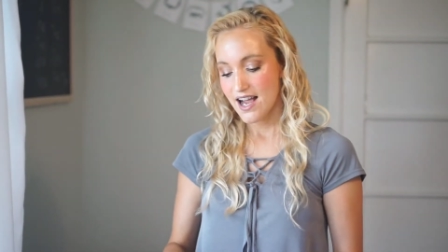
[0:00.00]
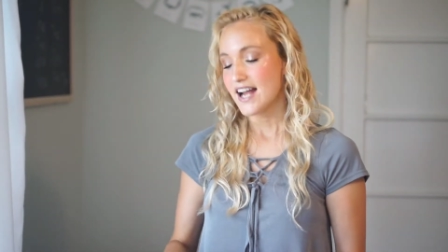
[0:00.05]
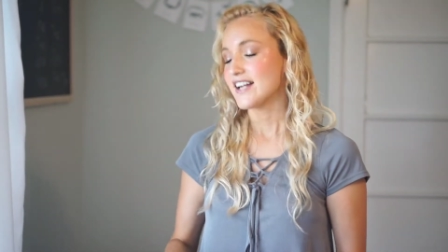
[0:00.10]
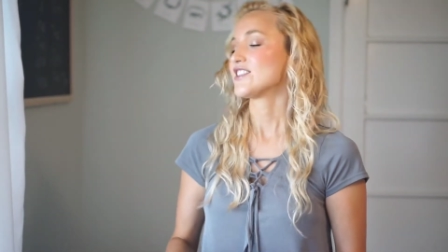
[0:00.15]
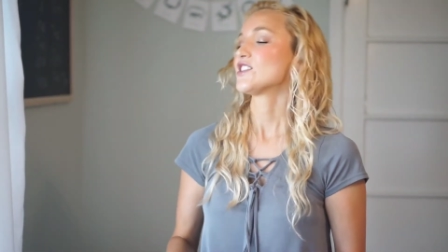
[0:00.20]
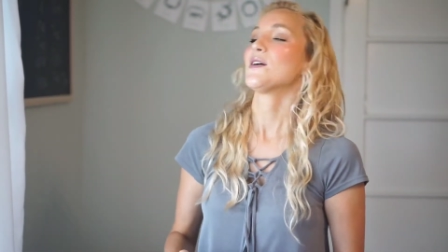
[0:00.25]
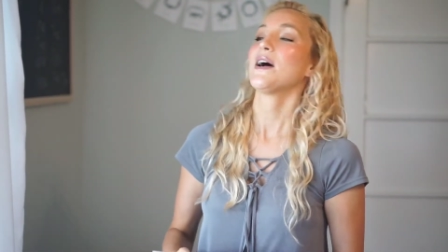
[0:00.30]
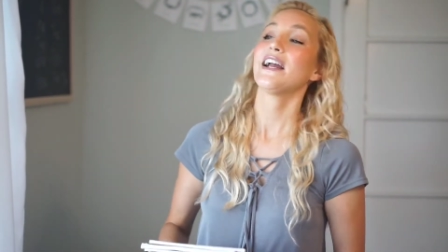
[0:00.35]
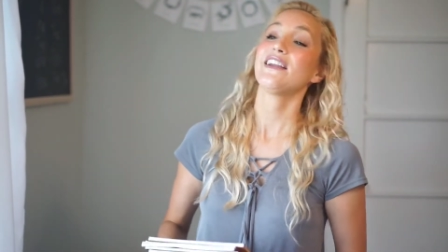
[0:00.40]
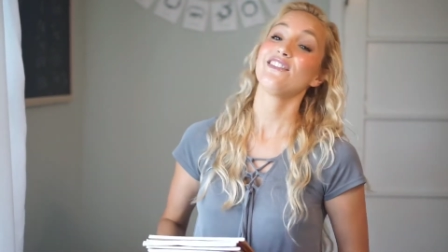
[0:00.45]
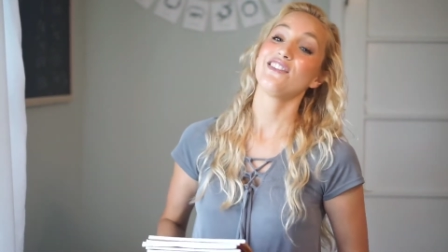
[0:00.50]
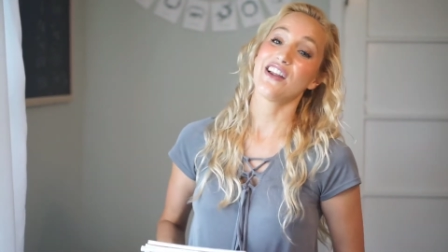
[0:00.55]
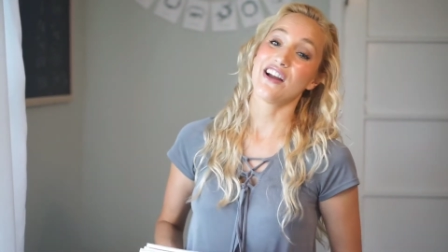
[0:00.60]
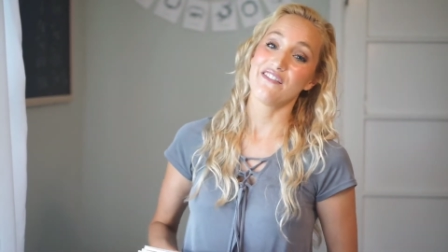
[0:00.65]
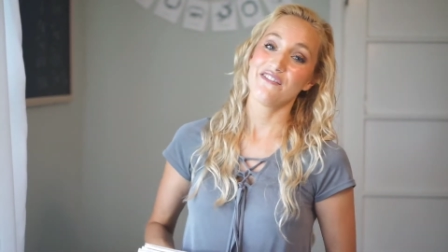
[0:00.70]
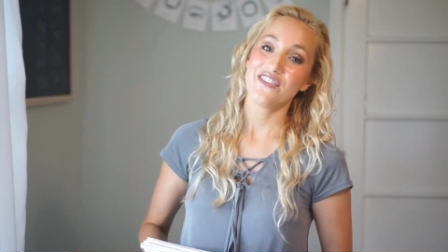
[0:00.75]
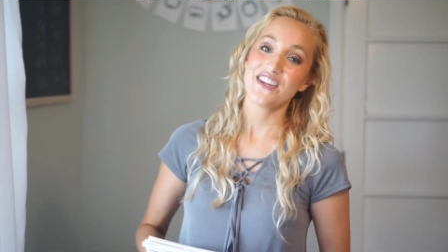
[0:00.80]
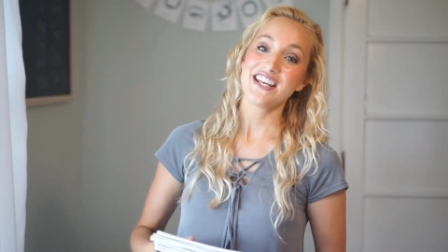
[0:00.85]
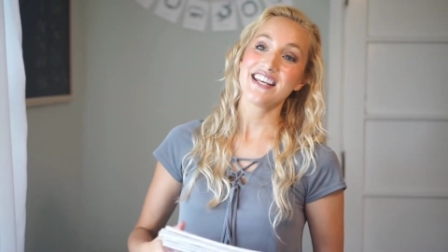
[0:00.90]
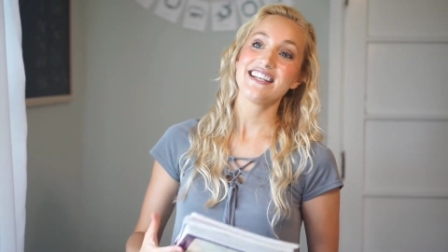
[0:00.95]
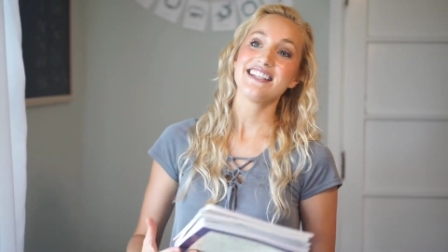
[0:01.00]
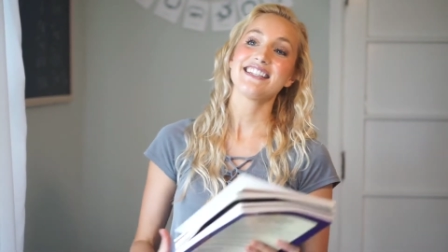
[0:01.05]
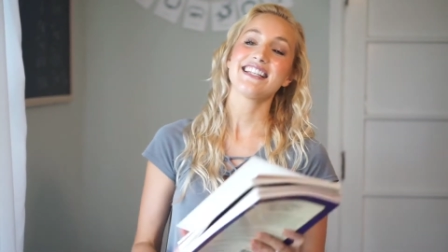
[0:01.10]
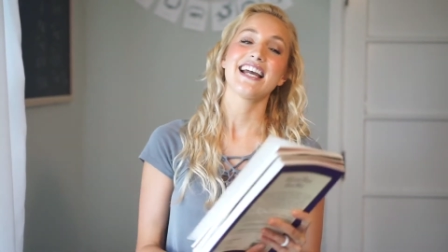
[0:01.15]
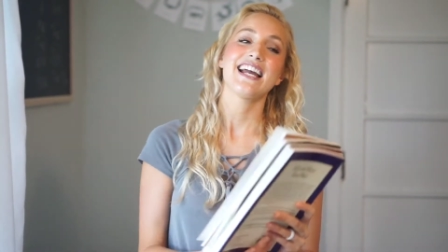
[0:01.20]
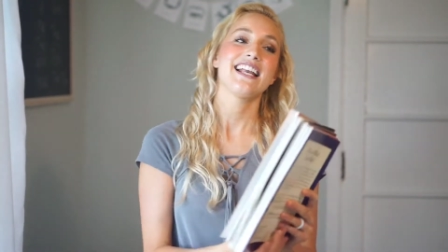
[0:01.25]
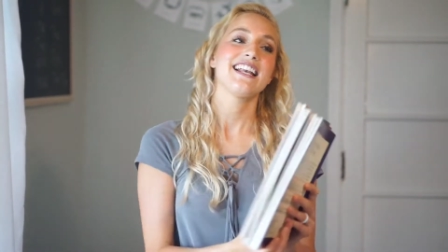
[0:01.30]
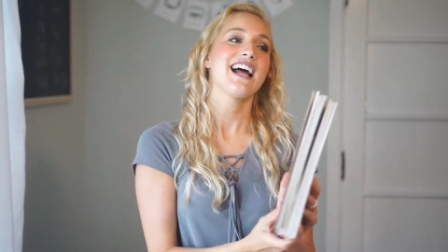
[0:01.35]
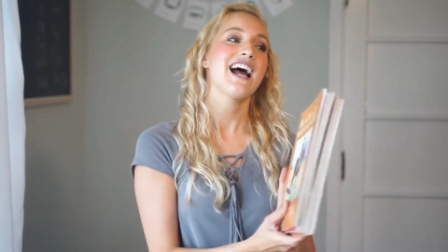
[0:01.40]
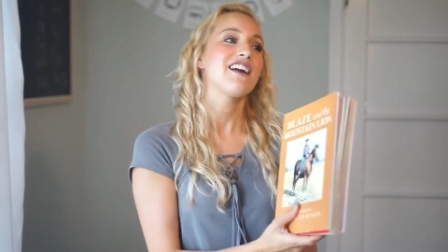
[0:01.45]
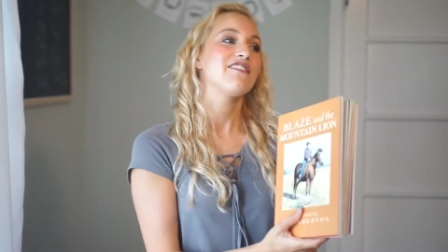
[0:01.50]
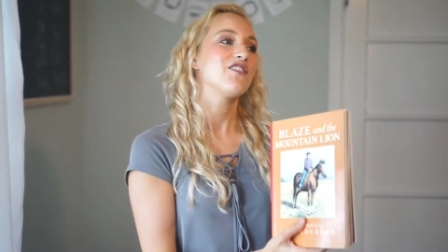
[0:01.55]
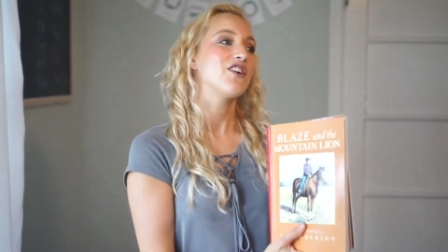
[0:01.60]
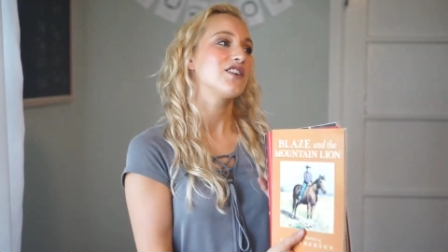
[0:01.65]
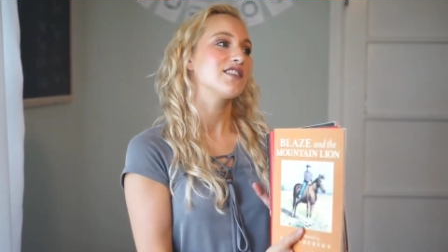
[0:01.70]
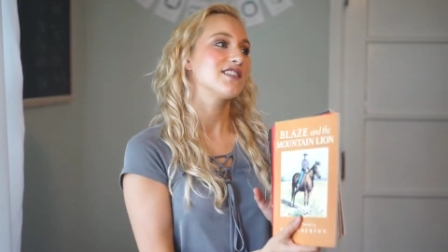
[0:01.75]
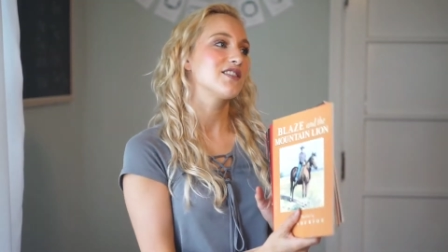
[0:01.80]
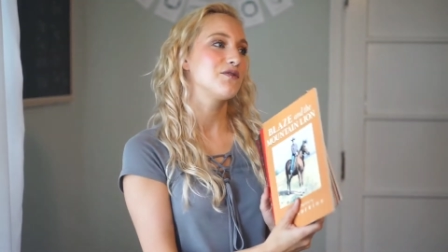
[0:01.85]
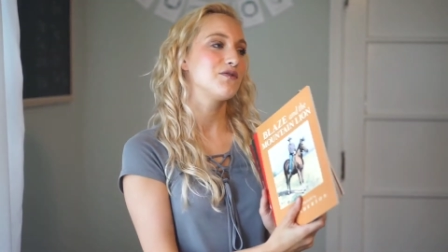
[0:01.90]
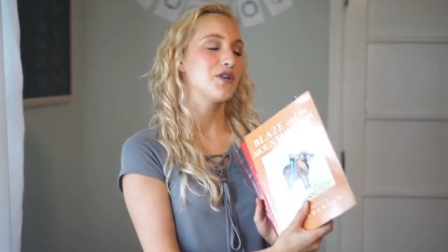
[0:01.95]
And so I love these, and I've
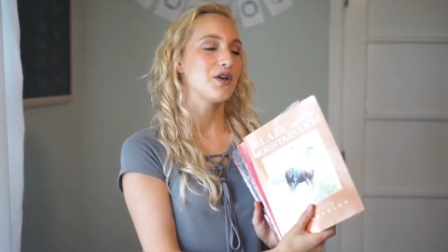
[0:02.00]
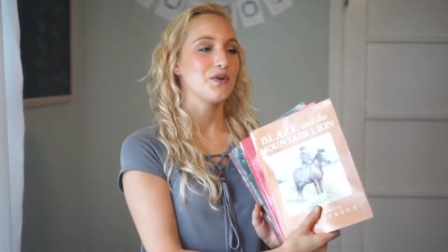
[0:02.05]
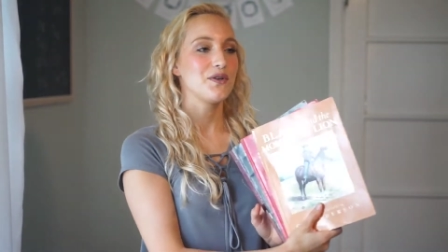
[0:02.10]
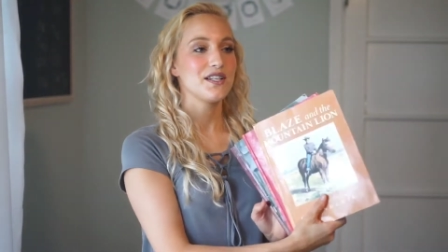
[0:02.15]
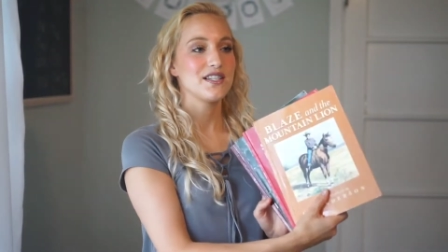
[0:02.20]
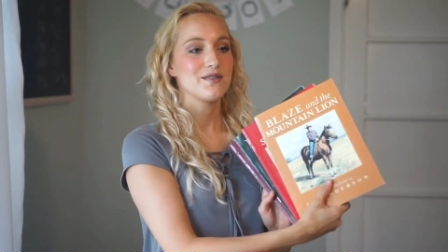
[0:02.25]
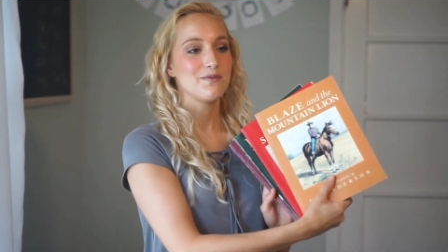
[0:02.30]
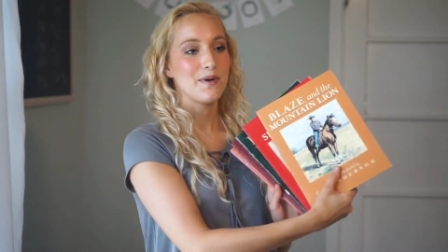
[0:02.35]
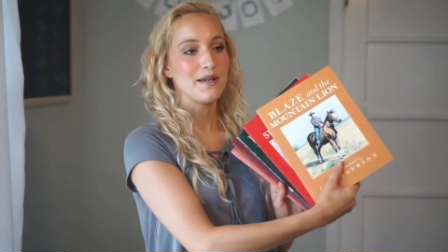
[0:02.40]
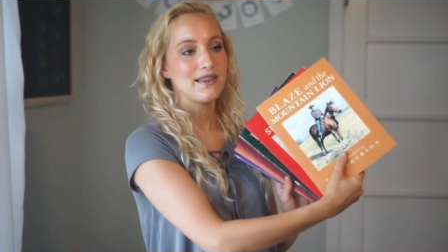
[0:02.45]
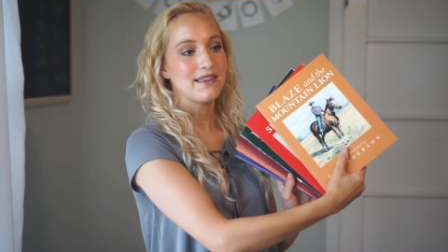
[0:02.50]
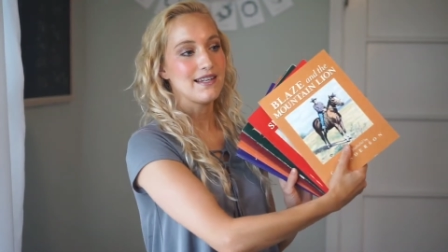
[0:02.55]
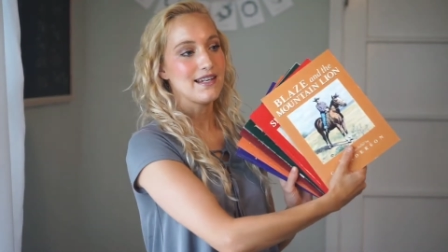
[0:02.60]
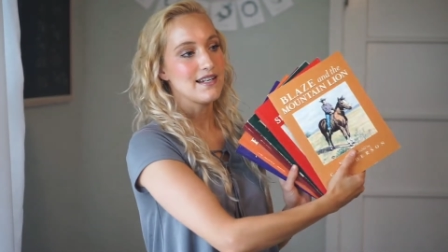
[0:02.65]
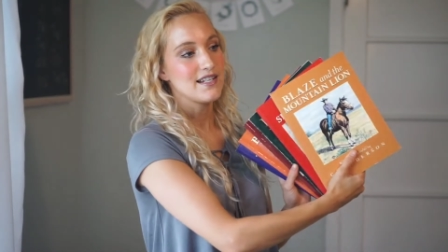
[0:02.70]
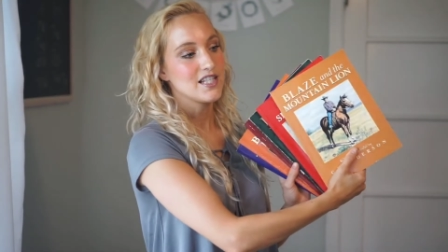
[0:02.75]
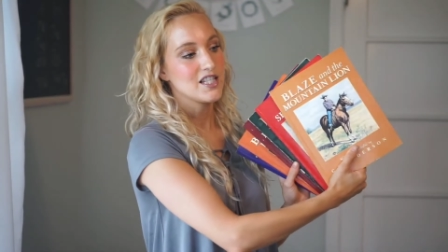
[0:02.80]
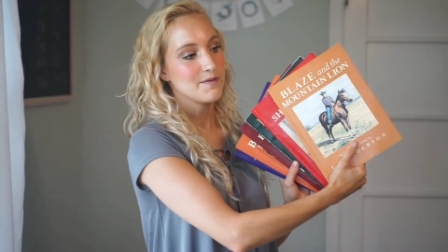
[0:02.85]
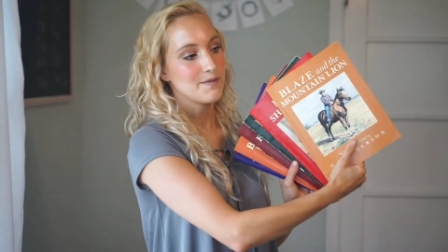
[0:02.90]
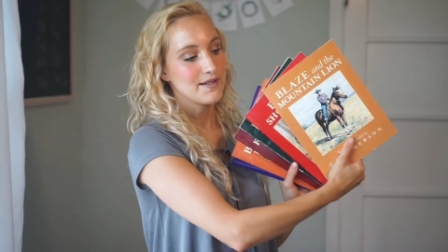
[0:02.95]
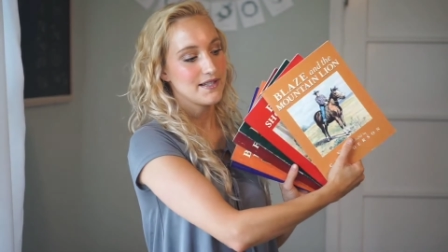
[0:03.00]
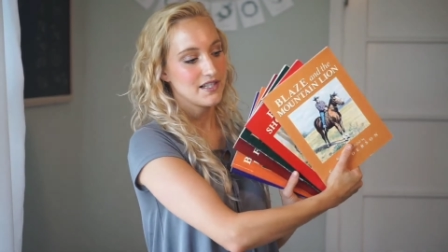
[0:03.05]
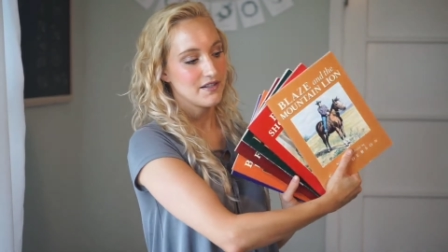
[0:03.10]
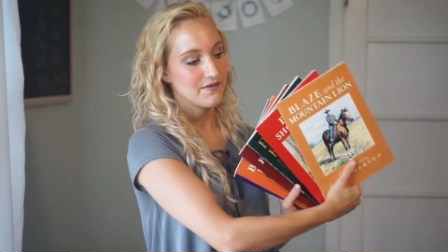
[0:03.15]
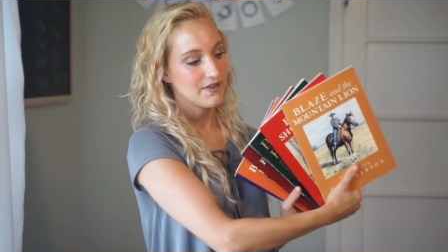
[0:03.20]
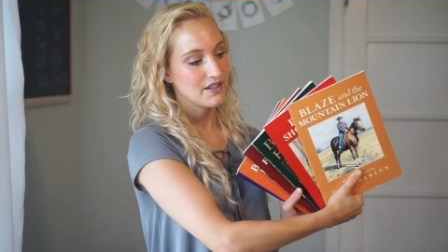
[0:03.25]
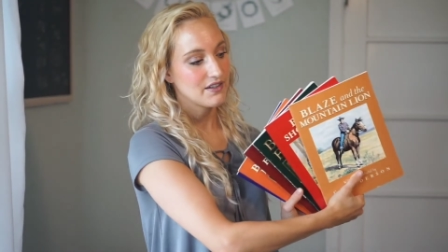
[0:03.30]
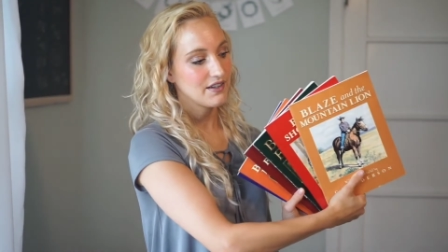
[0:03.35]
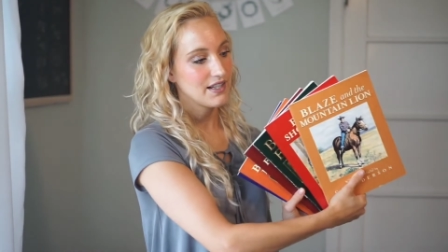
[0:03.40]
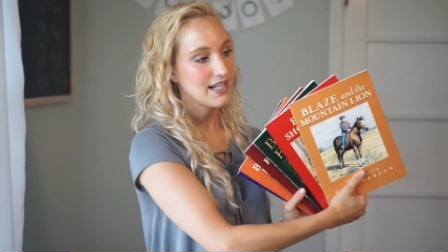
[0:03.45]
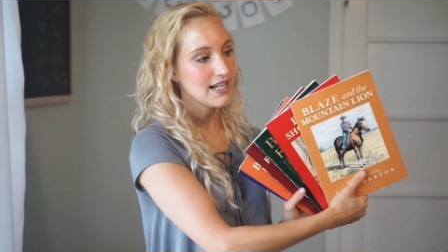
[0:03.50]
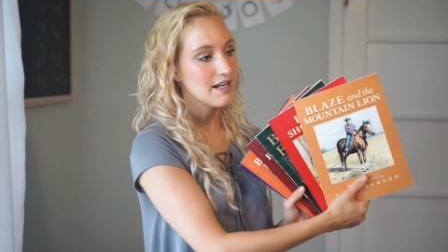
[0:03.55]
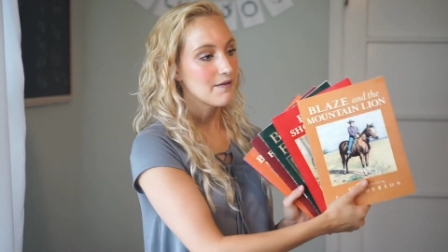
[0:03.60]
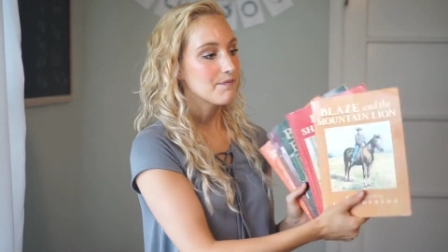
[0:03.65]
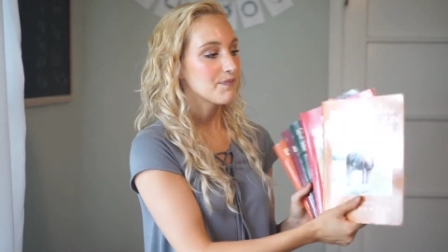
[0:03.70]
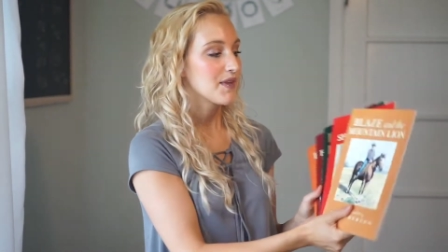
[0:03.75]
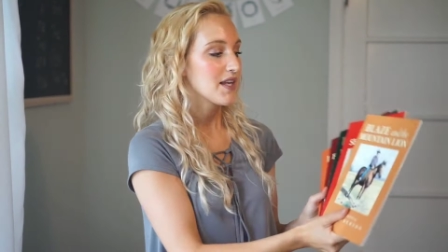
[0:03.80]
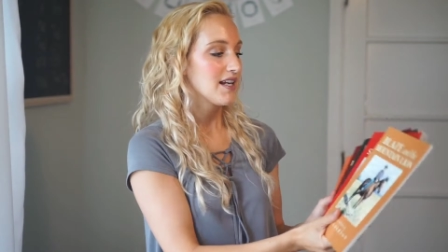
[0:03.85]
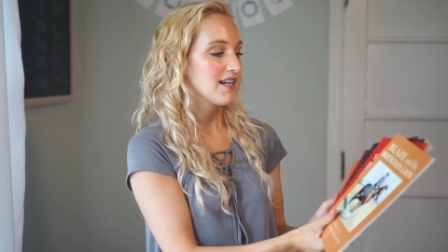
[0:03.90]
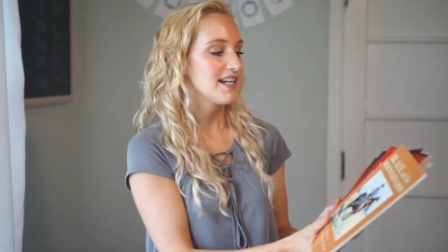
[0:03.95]
also noticed with these specifically,